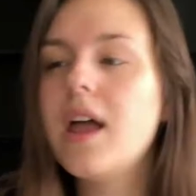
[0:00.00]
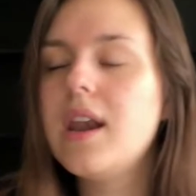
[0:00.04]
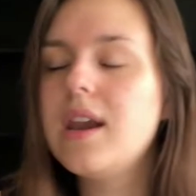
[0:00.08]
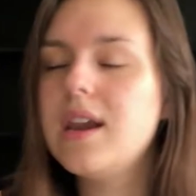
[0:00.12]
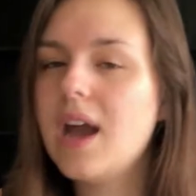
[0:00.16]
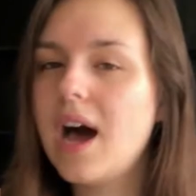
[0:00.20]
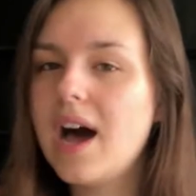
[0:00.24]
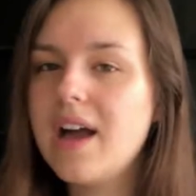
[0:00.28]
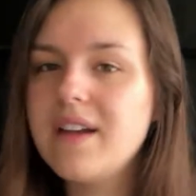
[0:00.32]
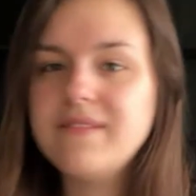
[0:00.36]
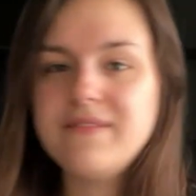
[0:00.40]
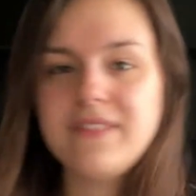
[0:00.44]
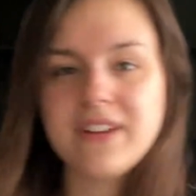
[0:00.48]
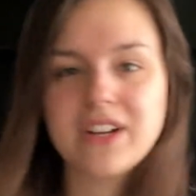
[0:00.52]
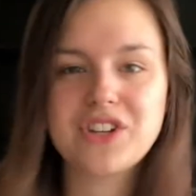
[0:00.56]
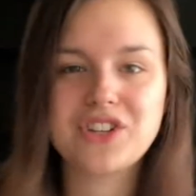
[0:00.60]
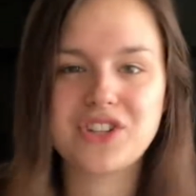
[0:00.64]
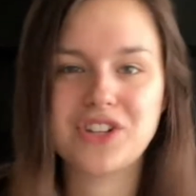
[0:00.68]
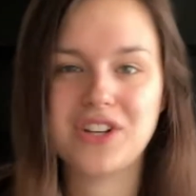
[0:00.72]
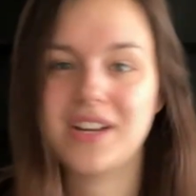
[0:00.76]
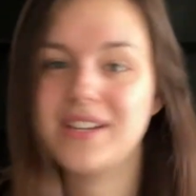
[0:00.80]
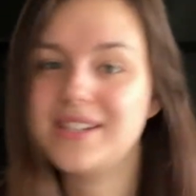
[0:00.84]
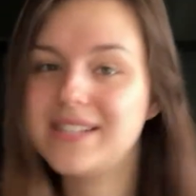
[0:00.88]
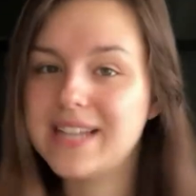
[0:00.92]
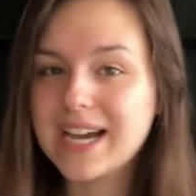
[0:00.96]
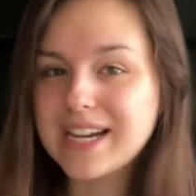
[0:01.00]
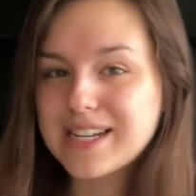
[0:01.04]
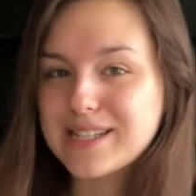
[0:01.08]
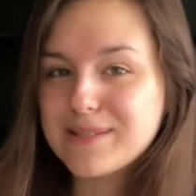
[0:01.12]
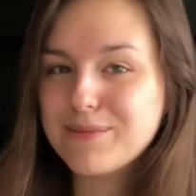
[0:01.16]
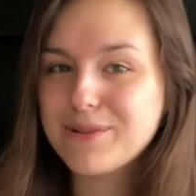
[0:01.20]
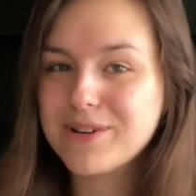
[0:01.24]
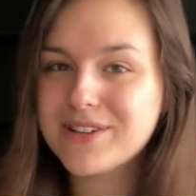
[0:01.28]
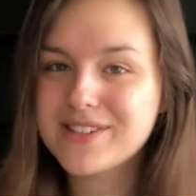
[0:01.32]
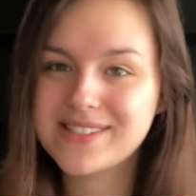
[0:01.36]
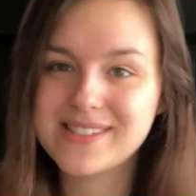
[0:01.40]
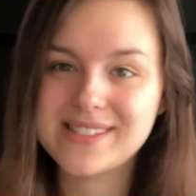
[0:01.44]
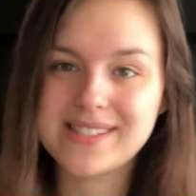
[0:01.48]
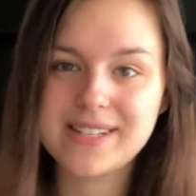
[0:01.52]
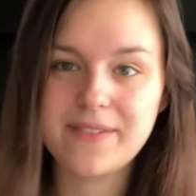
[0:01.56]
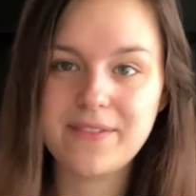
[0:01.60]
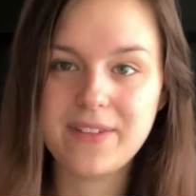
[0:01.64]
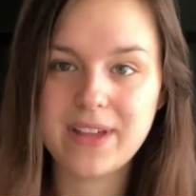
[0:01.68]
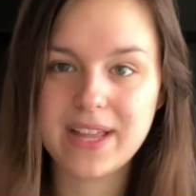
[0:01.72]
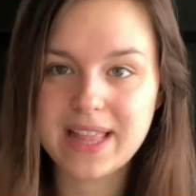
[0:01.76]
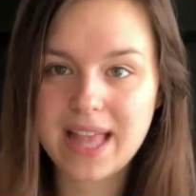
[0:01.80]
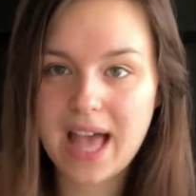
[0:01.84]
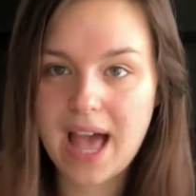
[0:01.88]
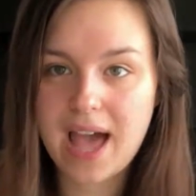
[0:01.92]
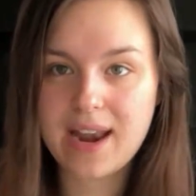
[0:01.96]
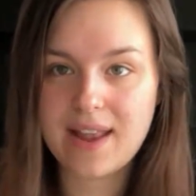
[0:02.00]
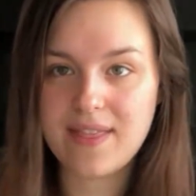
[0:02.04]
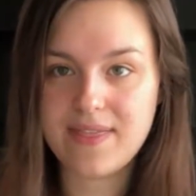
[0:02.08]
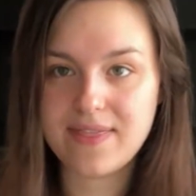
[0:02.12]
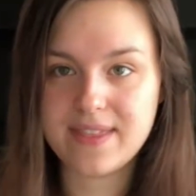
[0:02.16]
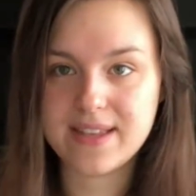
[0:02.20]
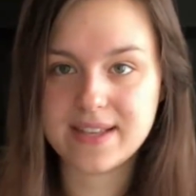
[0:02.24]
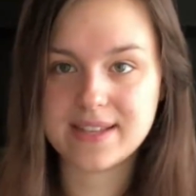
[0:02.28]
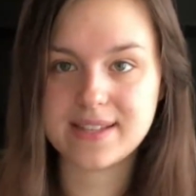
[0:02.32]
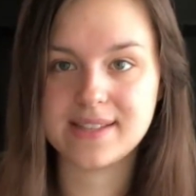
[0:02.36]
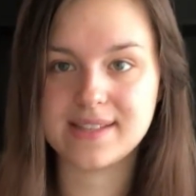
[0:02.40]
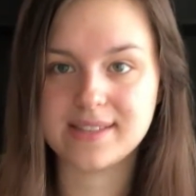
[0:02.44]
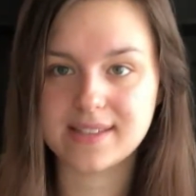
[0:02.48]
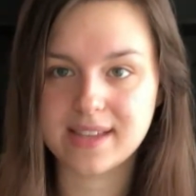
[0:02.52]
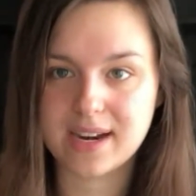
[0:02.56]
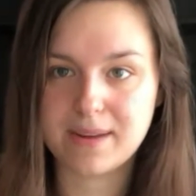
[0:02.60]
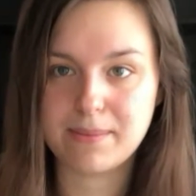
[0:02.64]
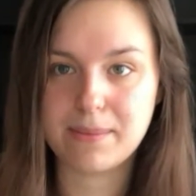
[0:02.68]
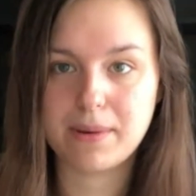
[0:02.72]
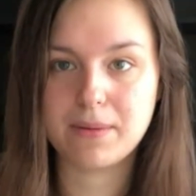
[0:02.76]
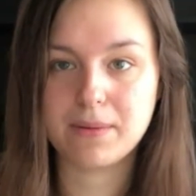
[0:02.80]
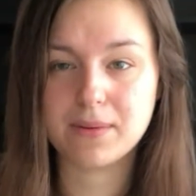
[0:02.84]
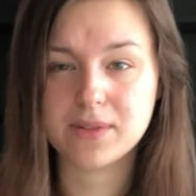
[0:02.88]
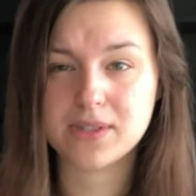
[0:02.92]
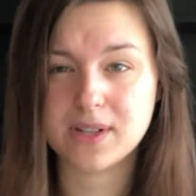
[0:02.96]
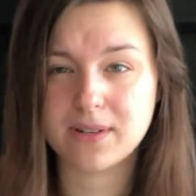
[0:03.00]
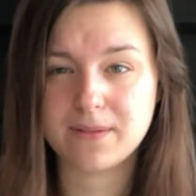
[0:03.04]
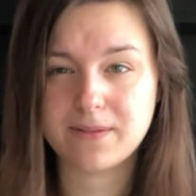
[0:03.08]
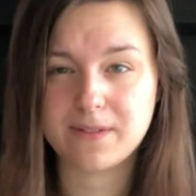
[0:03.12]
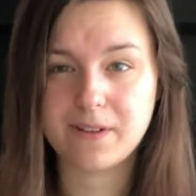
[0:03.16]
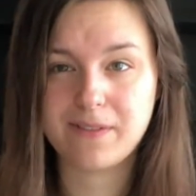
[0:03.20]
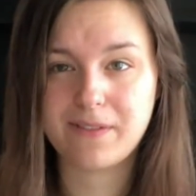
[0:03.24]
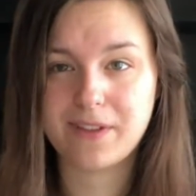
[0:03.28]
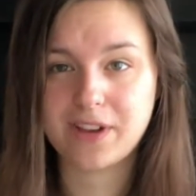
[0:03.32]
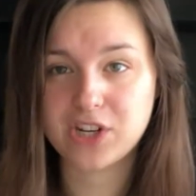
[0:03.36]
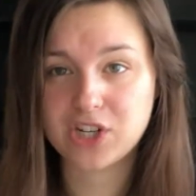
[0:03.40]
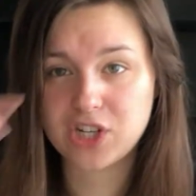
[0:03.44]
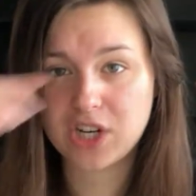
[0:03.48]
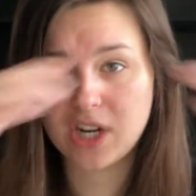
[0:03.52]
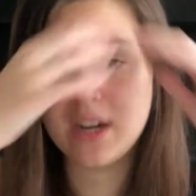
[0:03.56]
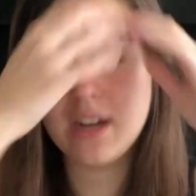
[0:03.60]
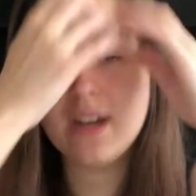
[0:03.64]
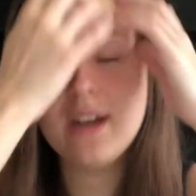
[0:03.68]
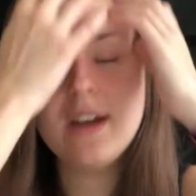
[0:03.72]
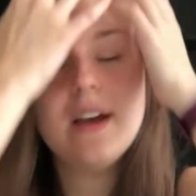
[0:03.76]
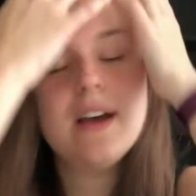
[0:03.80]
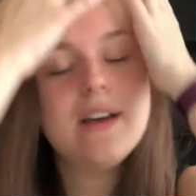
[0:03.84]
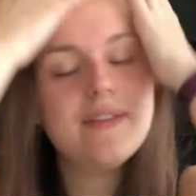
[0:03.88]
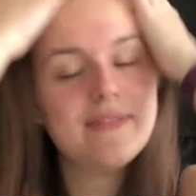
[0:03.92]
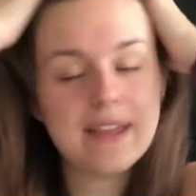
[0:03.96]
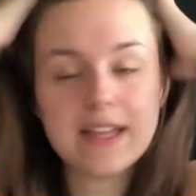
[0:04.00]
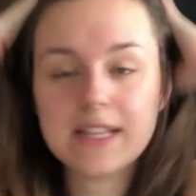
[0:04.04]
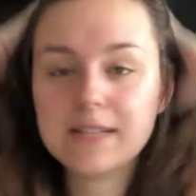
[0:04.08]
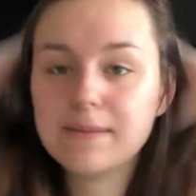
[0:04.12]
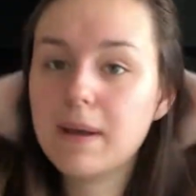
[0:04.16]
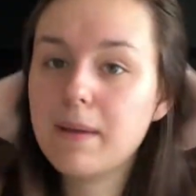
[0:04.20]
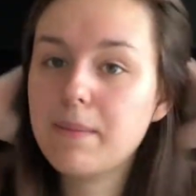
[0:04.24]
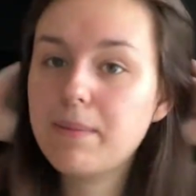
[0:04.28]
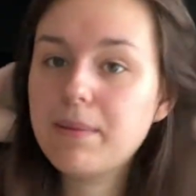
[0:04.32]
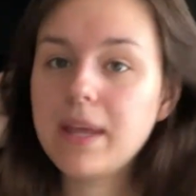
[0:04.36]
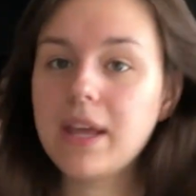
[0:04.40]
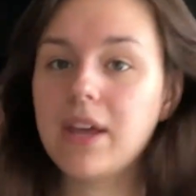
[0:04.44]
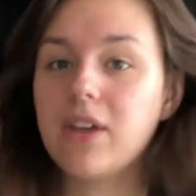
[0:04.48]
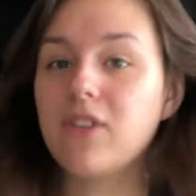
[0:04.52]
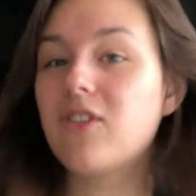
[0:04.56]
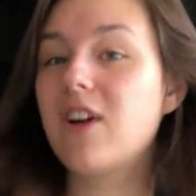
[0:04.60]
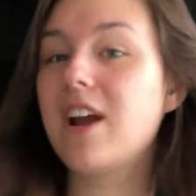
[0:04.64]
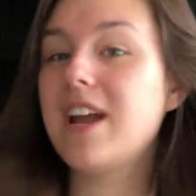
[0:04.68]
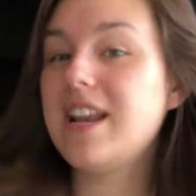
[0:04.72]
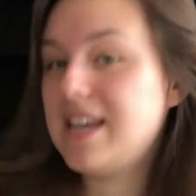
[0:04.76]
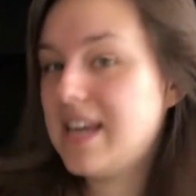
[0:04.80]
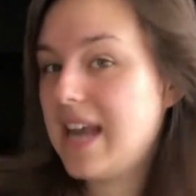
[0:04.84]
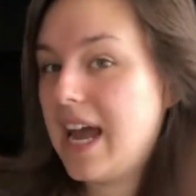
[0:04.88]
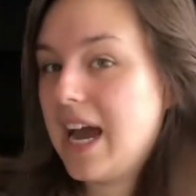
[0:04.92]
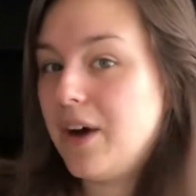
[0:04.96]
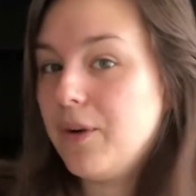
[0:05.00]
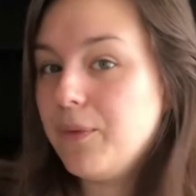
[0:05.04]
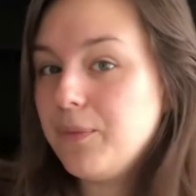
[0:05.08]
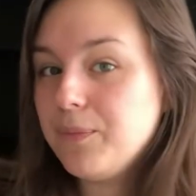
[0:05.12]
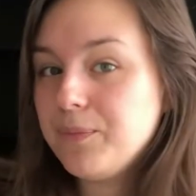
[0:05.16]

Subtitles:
nonfiction and textbooks and stuff like that, and this is gonna be reserved for fiction. That's my plan right now.